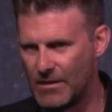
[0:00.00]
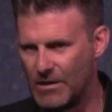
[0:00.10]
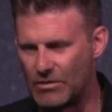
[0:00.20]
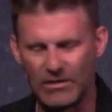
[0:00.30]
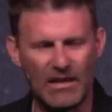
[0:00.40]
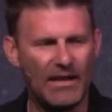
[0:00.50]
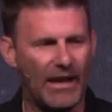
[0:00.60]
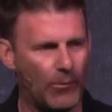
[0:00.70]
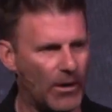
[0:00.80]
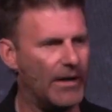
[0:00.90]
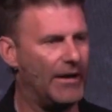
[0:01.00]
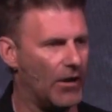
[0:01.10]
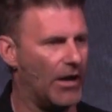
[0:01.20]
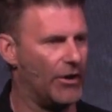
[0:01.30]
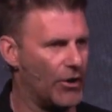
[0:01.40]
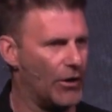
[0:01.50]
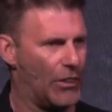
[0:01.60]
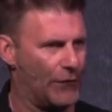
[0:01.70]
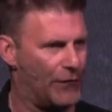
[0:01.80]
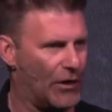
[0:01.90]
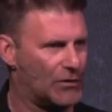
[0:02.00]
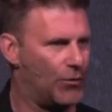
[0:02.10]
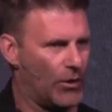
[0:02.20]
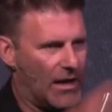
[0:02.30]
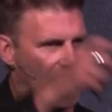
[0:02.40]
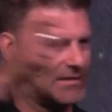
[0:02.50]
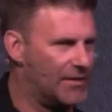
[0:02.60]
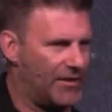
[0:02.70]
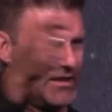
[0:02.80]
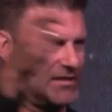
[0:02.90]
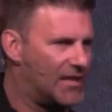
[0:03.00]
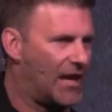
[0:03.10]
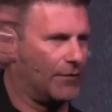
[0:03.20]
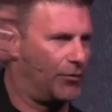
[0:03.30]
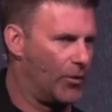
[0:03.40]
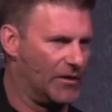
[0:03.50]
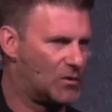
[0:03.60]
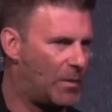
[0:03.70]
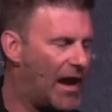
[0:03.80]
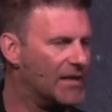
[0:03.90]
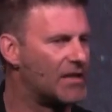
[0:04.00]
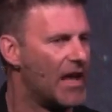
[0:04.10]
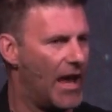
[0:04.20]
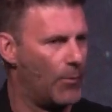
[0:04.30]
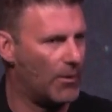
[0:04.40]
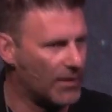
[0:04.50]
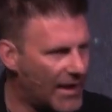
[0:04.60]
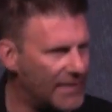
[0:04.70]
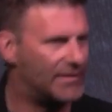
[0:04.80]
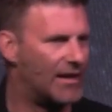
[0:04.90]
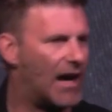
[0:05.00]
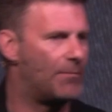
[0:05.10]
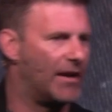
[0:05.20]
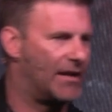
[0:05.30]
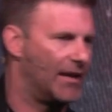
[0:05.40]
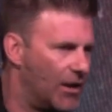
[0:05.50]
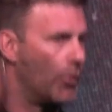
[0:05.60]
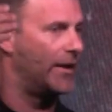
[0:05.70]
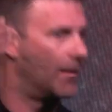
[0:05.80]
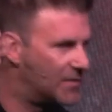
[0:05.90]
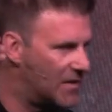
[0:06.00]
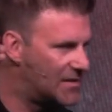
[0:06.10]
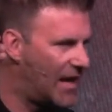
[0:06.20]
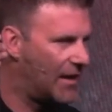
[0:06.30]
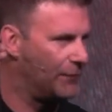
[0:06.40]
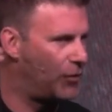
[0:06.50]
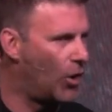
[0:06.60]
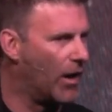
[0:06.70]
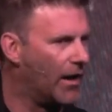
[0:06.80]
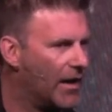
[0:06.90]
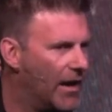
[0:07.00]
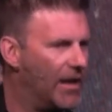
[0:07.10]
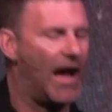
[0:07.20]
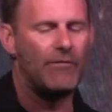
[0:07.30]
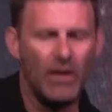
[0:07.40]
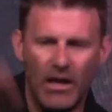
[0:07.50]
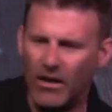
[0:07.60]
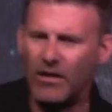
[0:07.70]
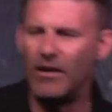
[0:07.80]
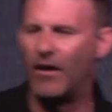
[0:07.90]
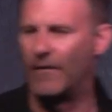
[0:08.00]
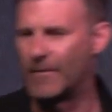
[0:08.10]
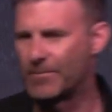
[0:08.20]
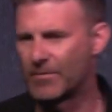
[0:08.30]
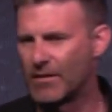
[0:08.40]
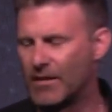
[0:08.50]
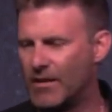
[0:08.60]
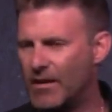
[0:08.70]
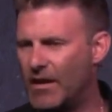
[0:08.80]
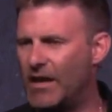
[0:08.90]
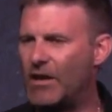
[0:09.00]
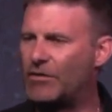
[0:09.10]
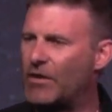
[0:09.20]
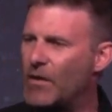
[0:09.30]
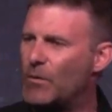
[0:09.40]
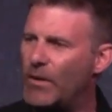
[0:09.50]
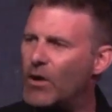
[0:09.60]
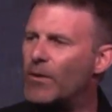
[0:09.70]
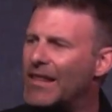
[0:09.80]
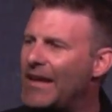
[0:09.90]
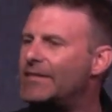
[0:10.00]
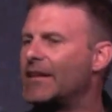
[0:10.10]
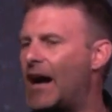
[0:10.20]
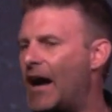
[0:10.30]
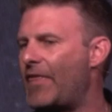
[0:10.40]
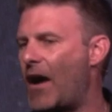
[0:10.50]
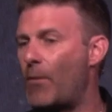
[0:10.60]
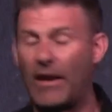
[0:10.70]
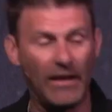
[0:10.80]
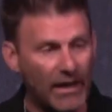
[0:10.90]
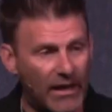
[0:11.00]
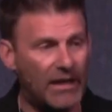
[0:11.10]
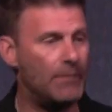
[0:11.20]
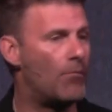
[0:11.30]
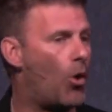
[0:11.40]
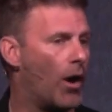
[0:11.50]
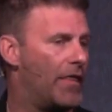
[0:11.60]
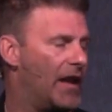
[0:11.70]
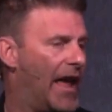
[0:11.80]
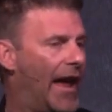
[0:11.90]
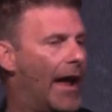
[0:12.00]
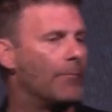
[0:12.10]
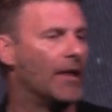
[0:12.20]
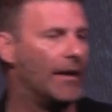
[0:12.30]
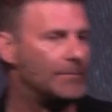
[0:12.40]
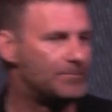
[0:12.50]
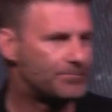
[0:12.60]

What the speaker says: So it's not like we're here on earth, the first floor, God's living in the second floor in space, and we relate to God by kind of going up to the second floor and having, no. He goes, we don't relate to God that way any more than Hamlet